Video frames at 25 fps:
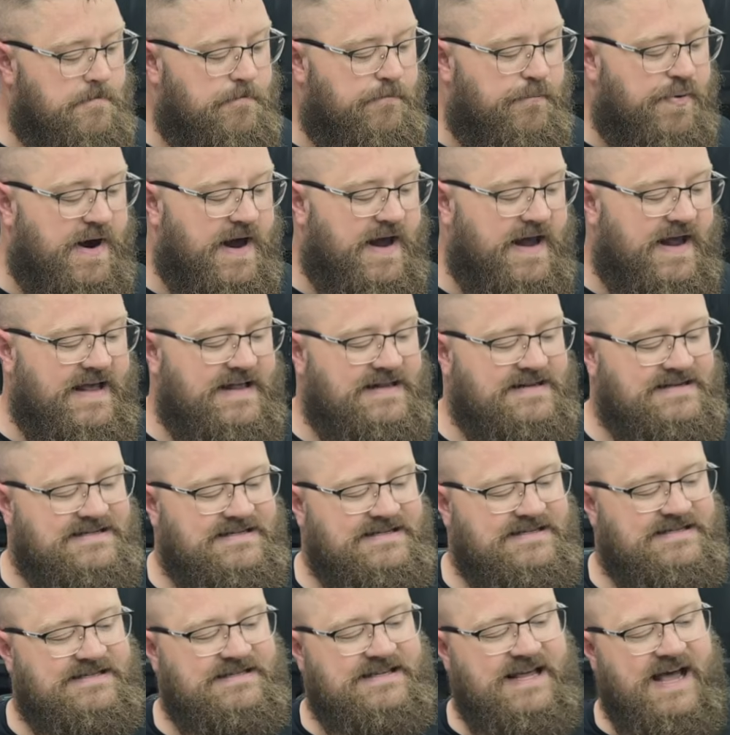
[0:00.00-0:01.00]
But
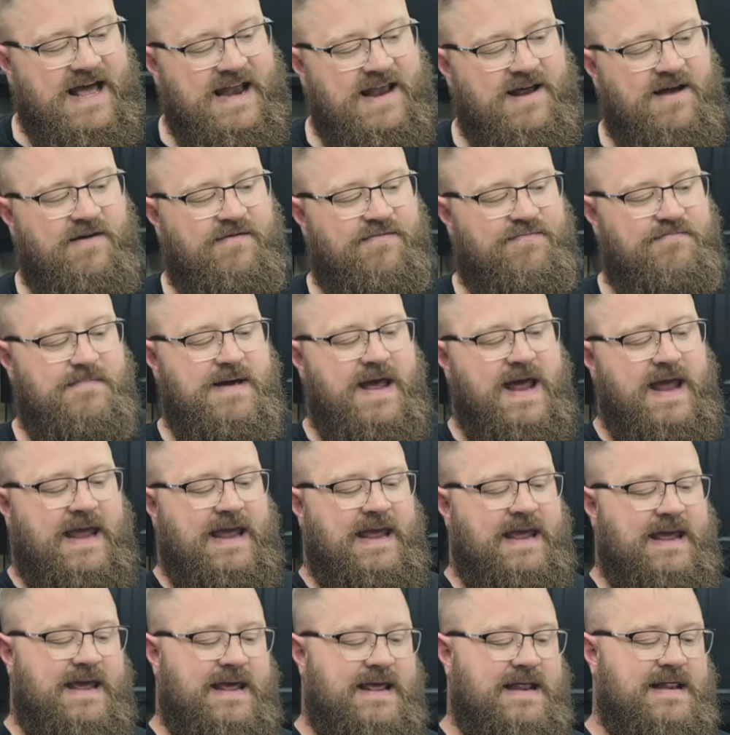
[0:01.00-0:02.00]
instead of
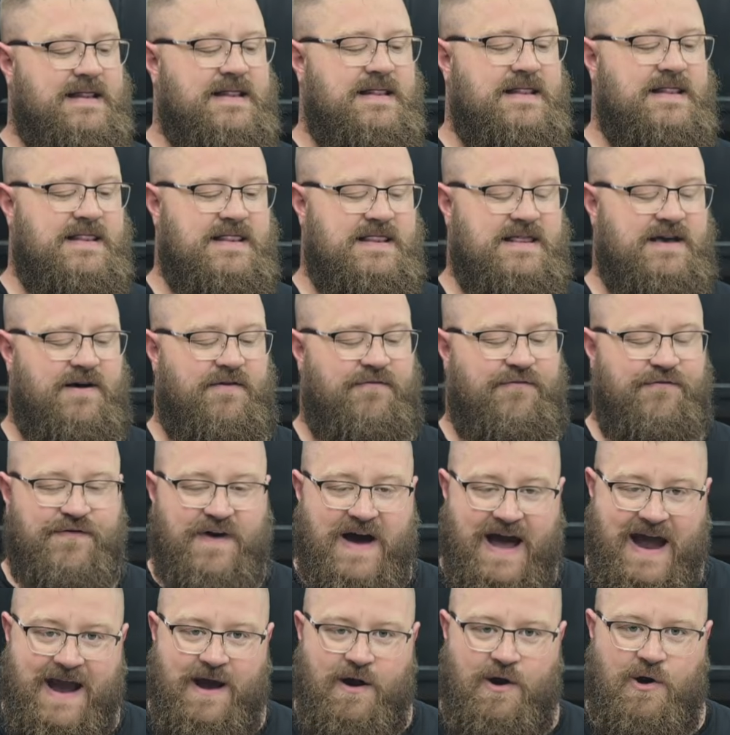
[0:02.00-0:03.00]
making the
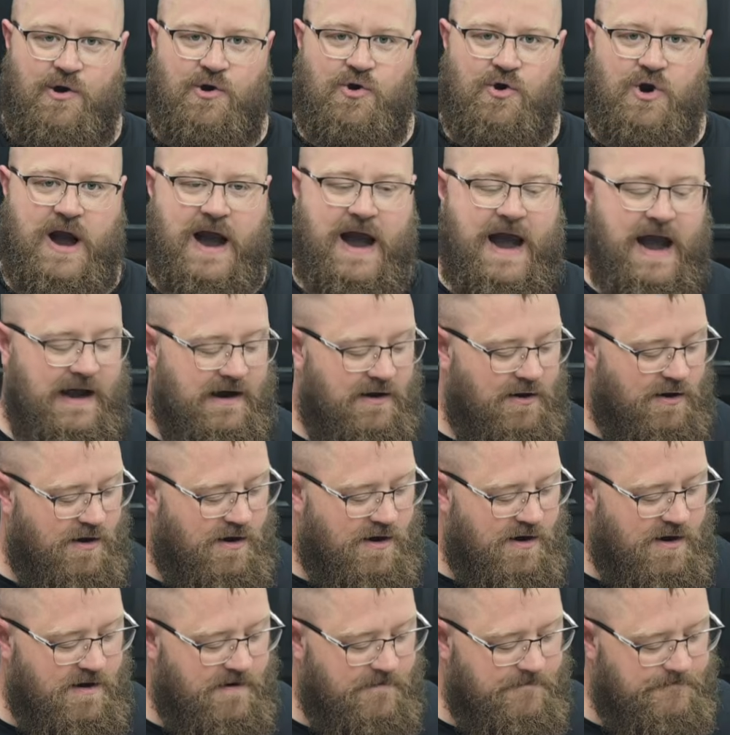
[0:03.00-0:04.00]

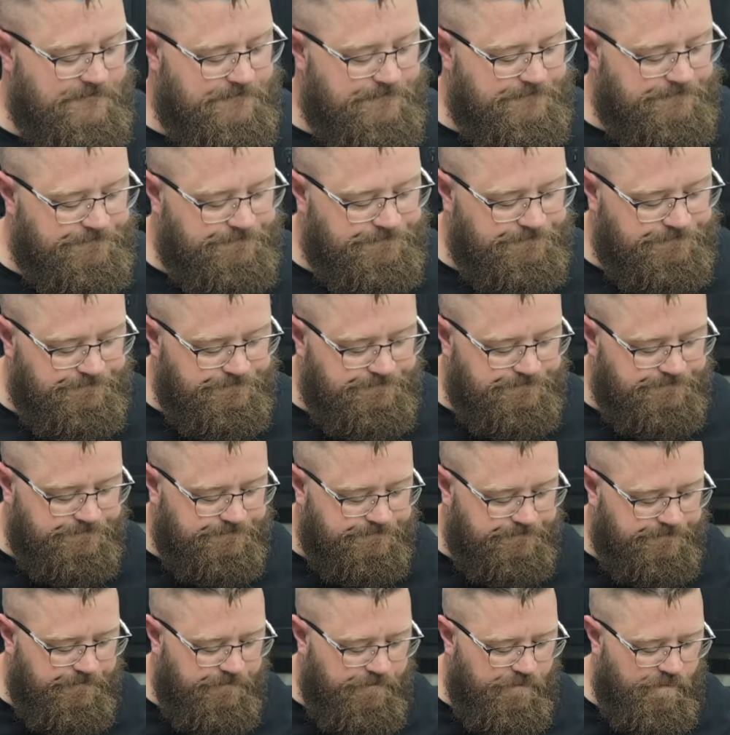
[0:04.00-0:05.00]
Firecracker,
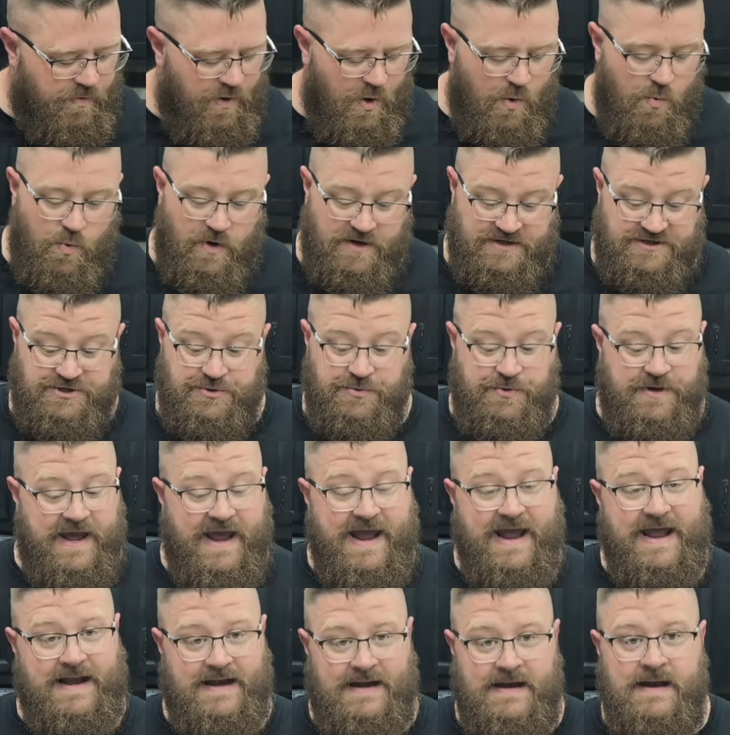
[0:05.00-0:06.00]
which you
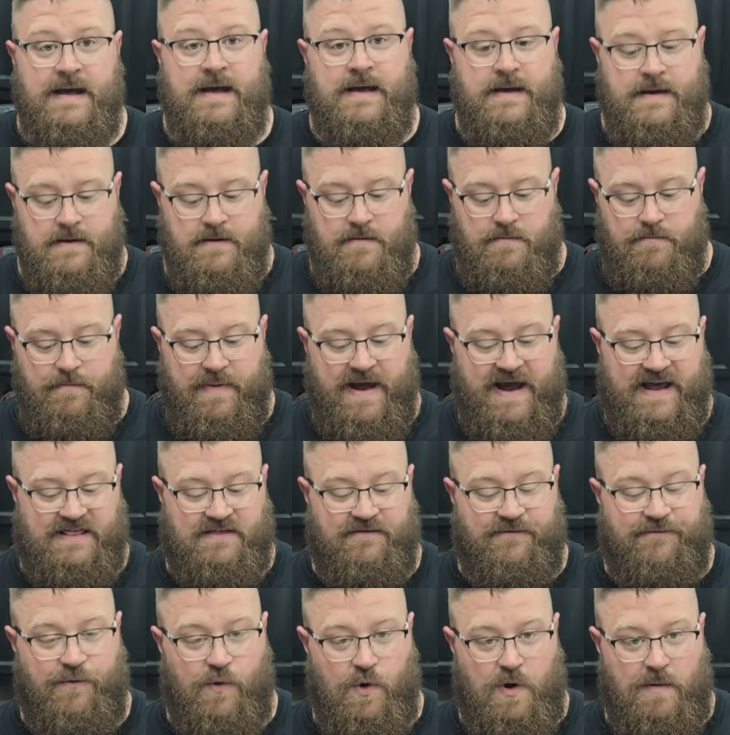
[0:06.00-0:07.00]
can make
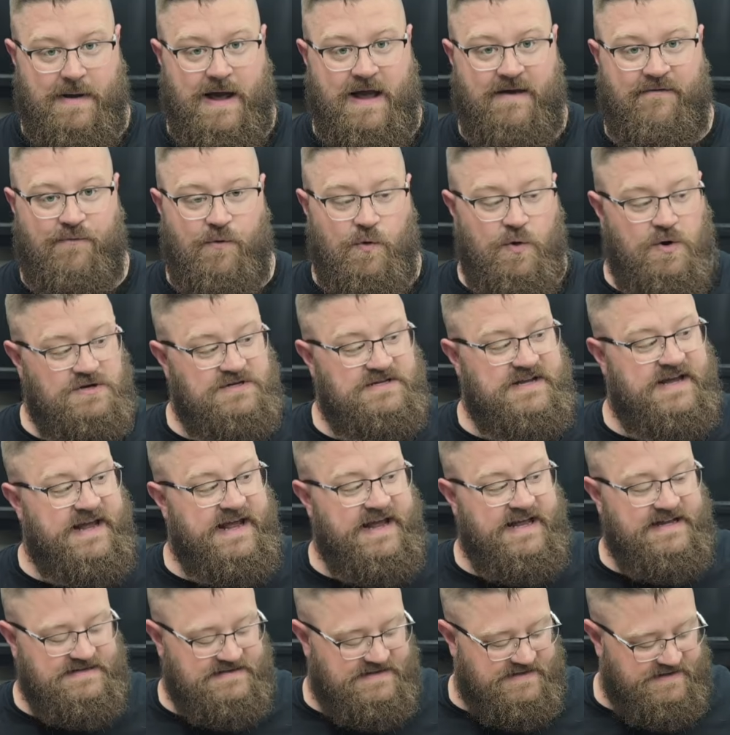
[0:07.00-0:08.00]
the 4x4s
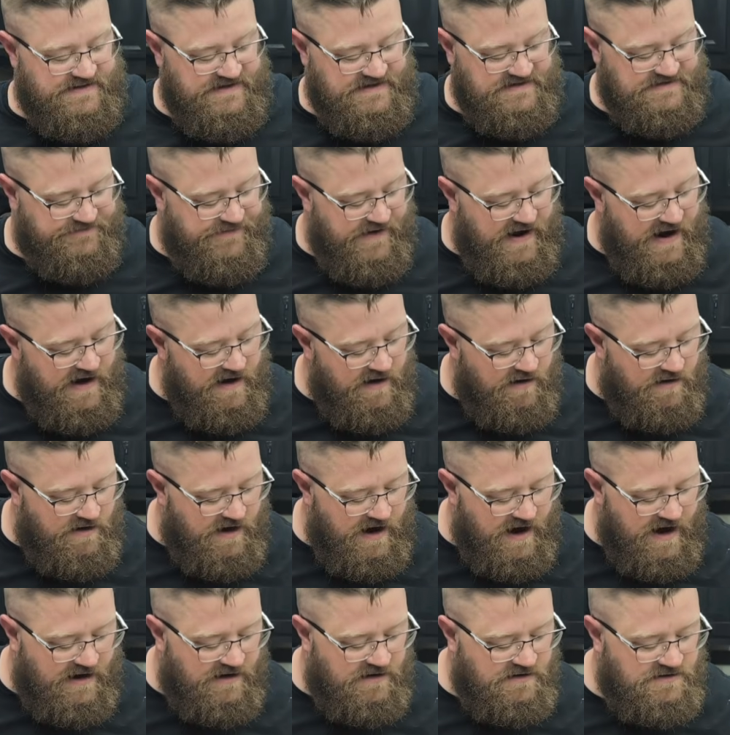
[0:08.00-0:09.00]
into these
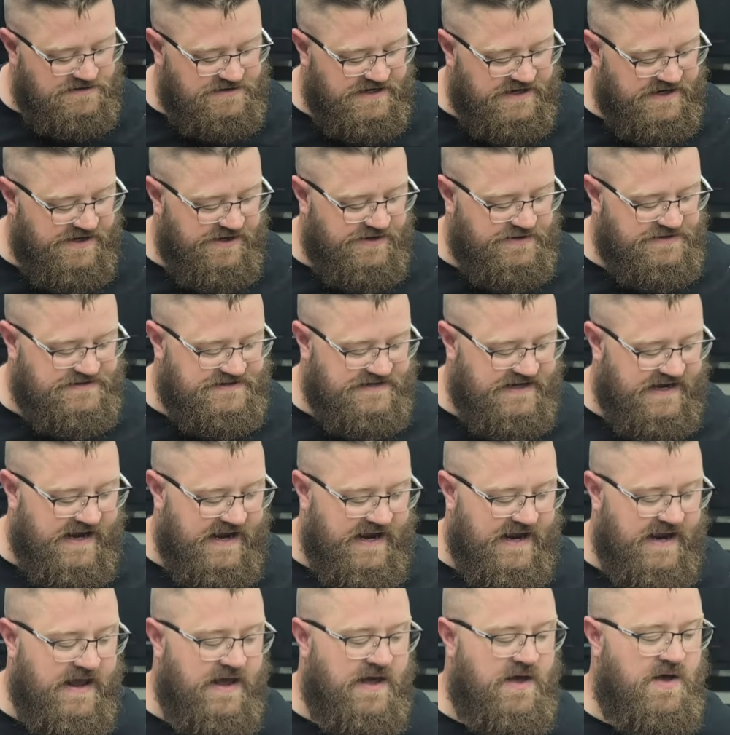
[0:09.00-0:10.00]
Firecrackers that you
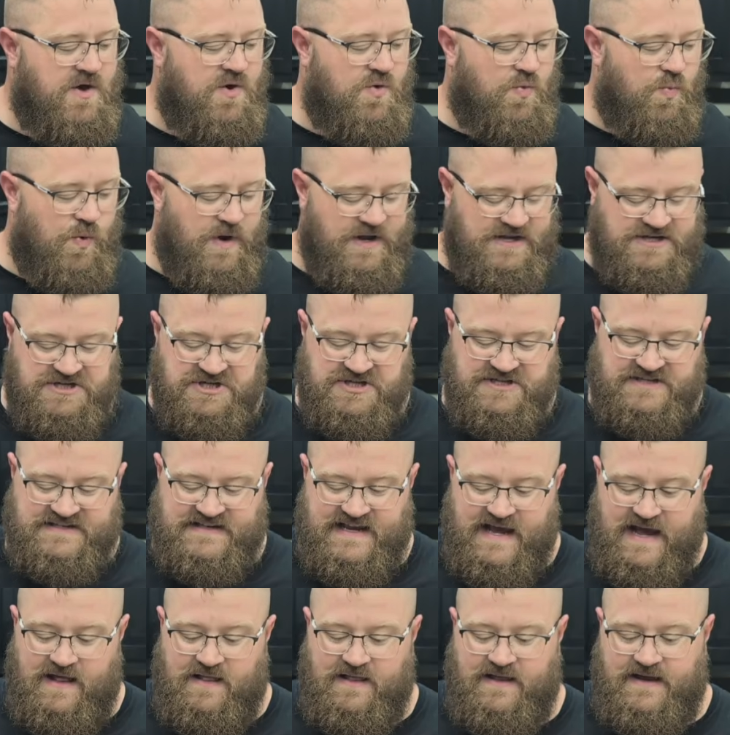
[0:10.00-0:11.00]
see, which
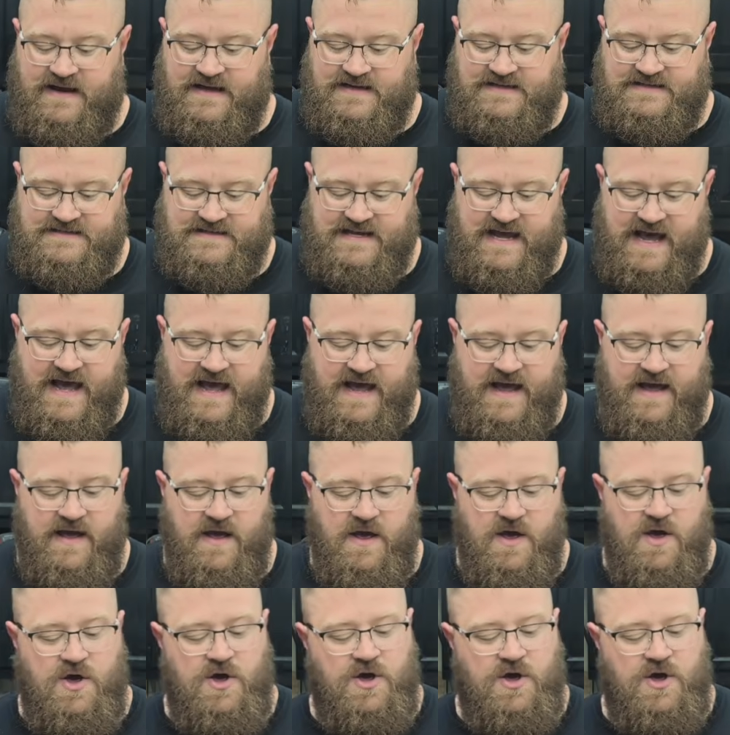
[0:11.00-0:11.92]
sell in a set,